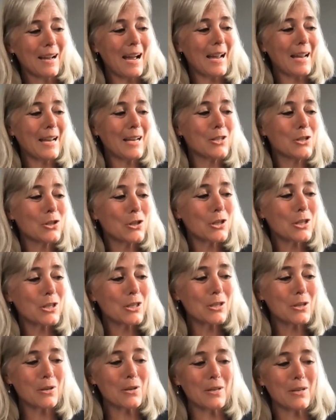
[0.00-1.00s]
I had just
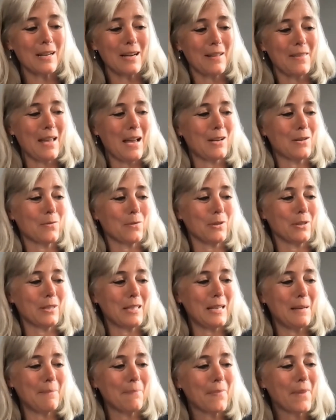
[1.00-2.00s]
started on that drill
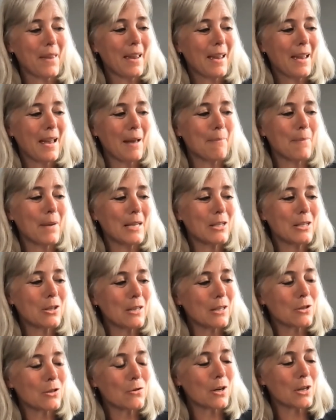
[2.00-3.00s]
team, and my
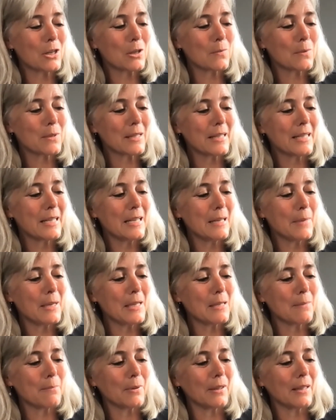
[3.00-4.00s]
instructor was leading
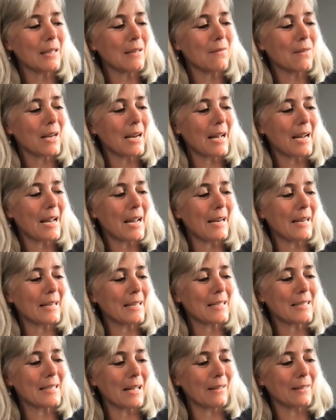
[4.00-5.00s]
me to believe that I had
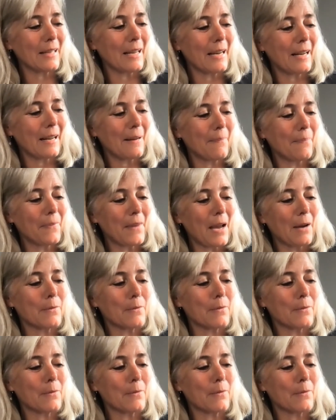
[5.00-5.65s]
excelled at it.